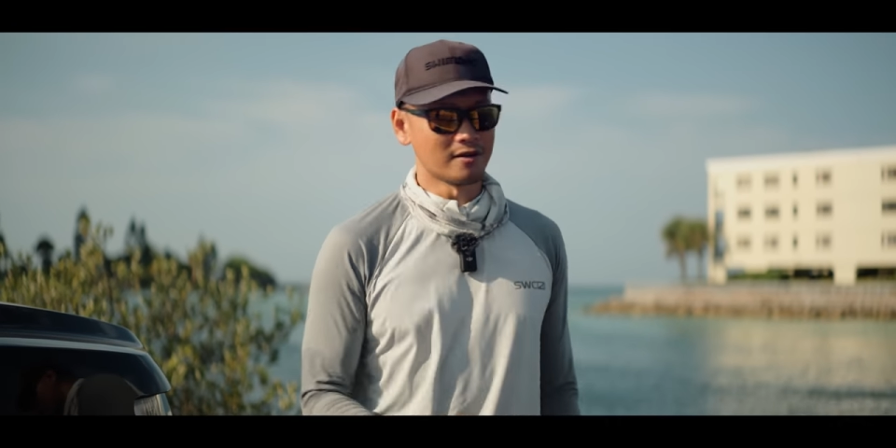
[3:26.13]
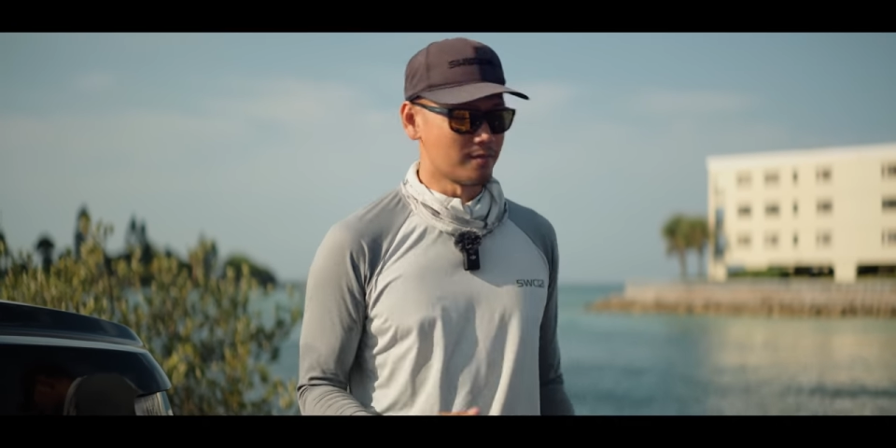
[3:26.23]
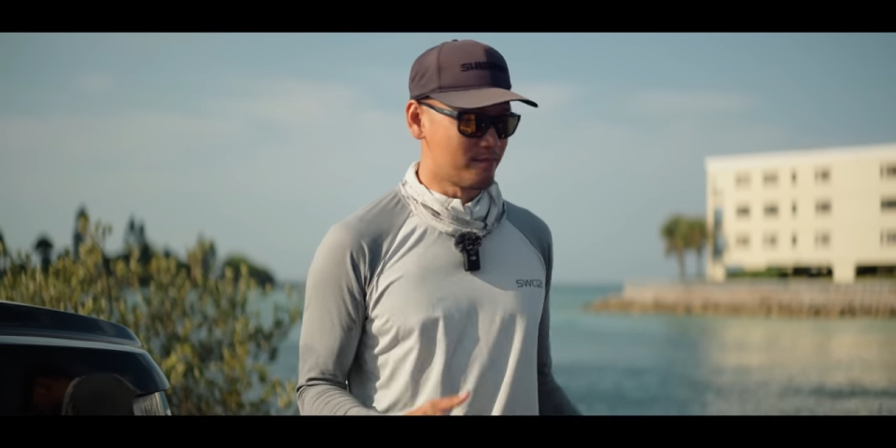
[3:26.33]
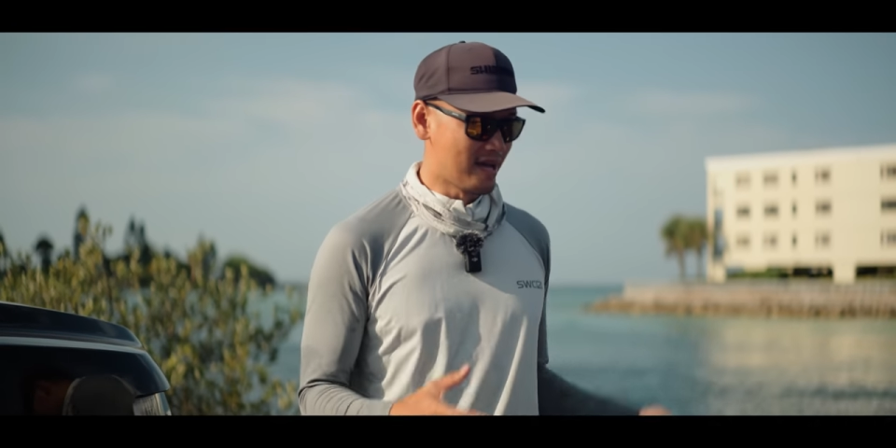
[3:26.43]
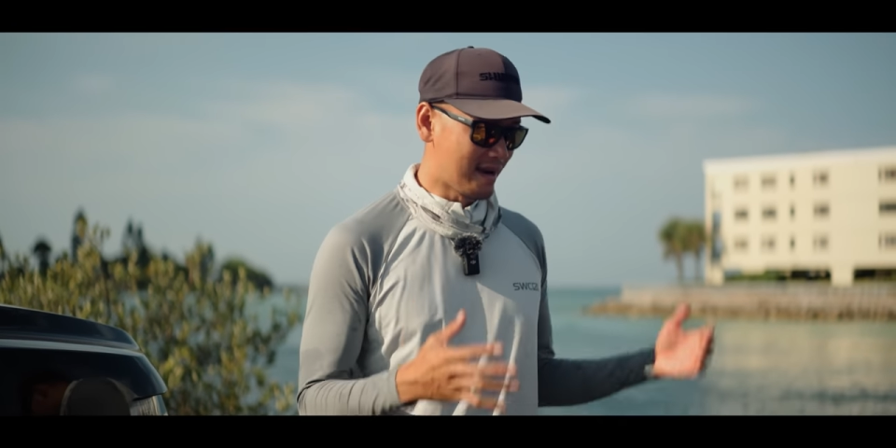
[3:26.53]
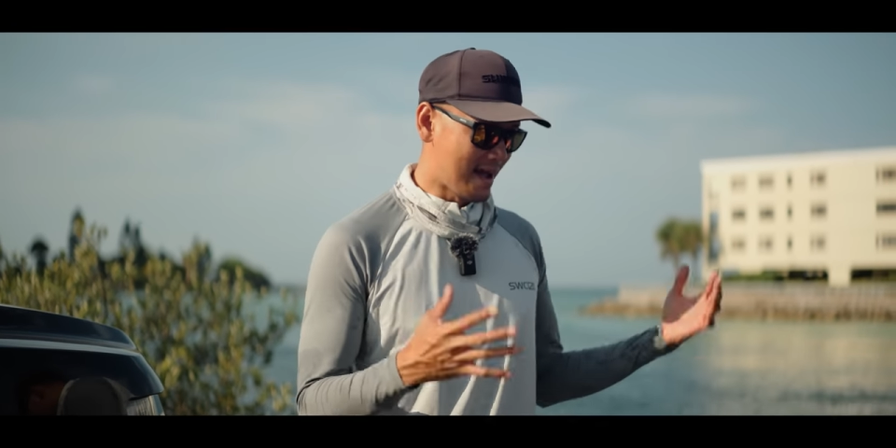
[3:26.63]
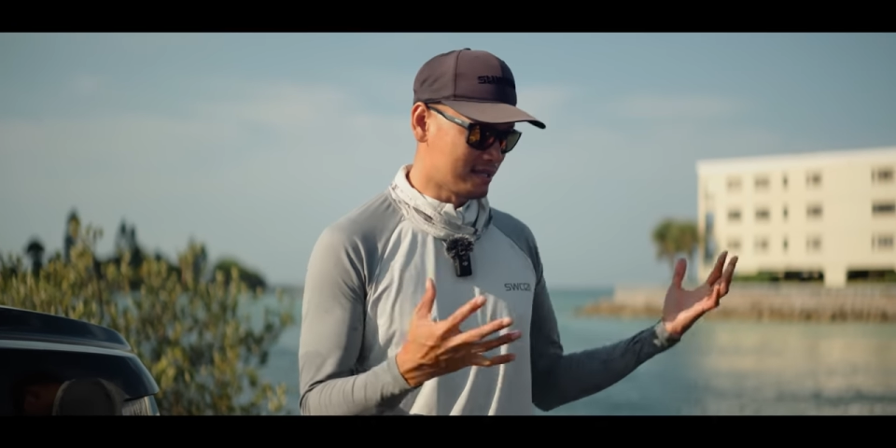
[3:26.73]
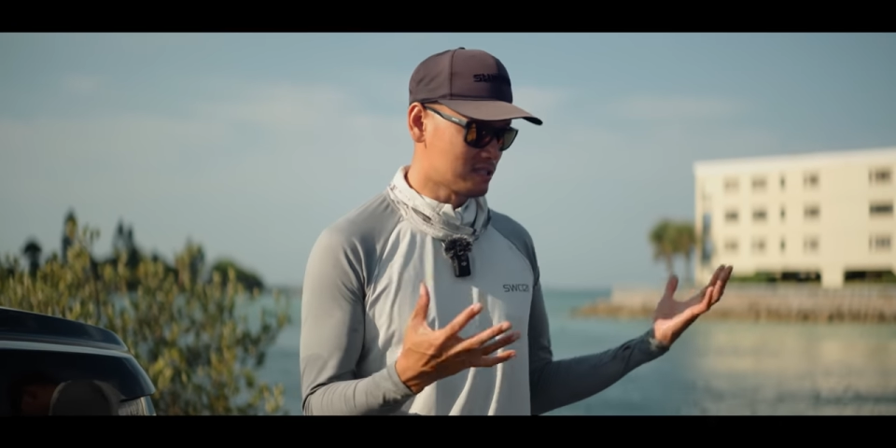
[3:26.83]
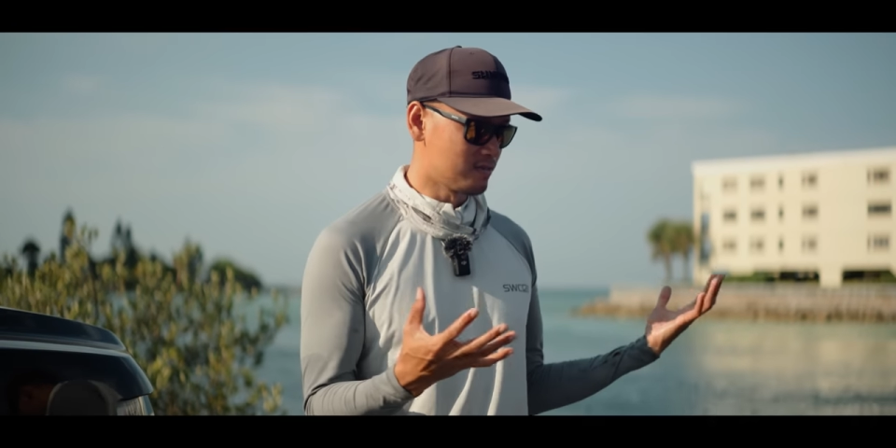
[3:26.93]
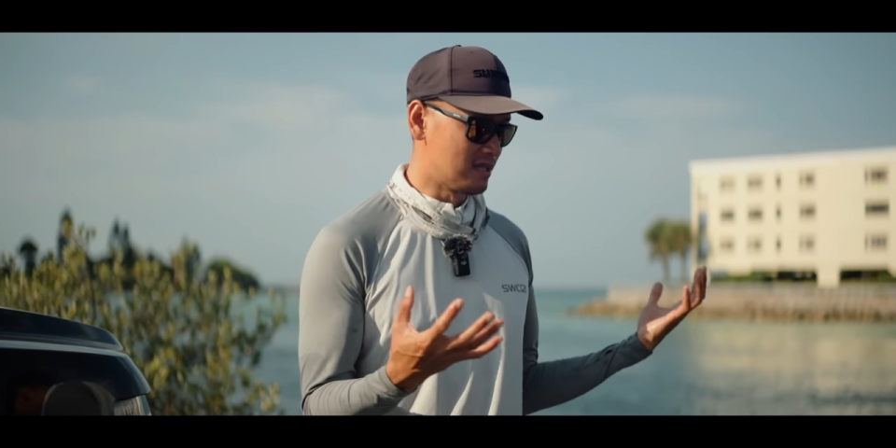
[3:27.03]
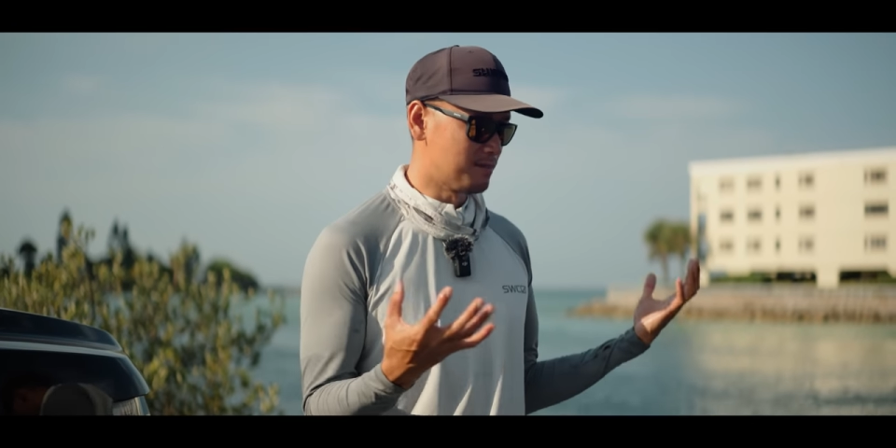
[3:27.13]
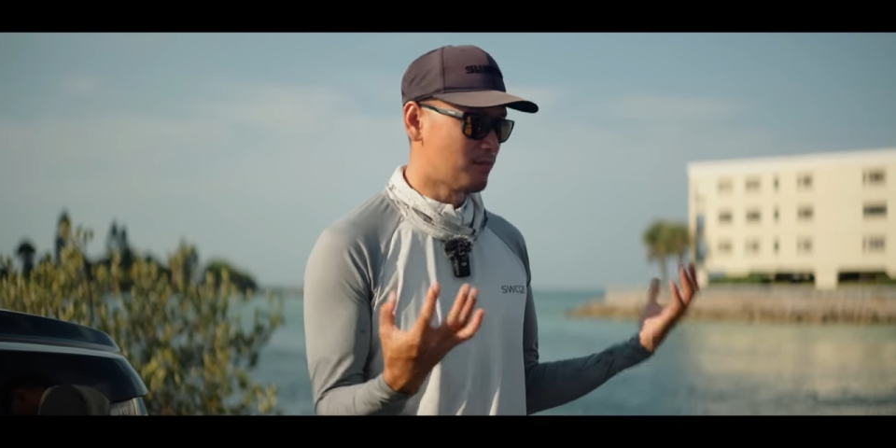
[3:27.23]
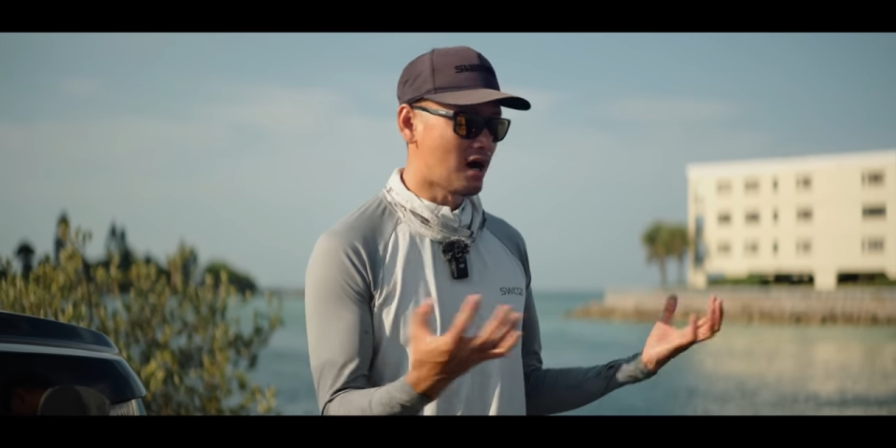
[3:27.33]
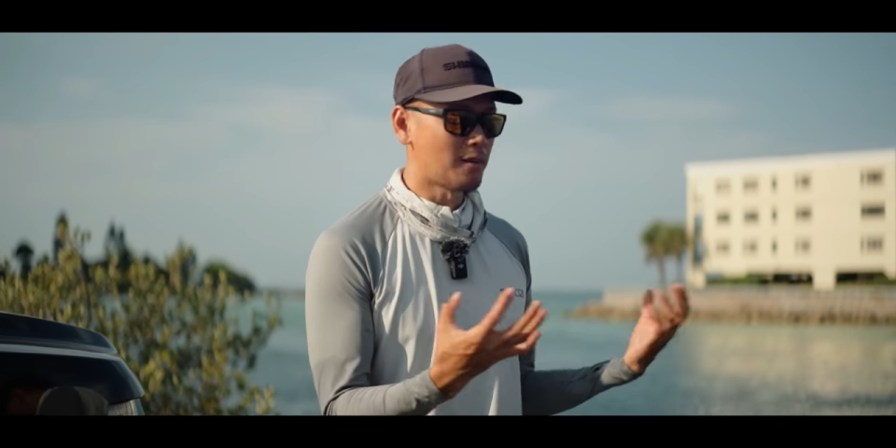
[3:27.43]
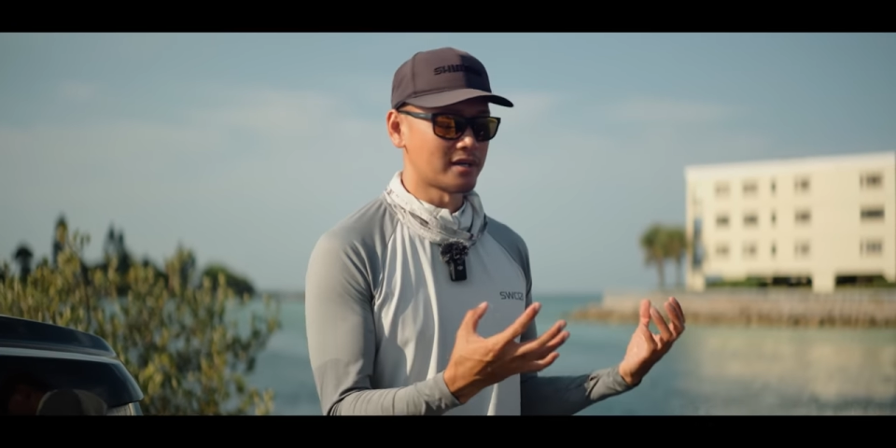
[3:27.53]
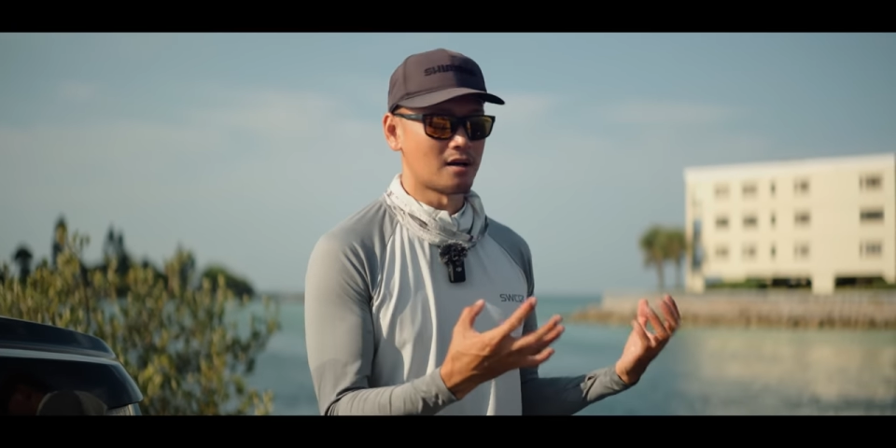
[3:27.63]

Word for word: the bait has to be popping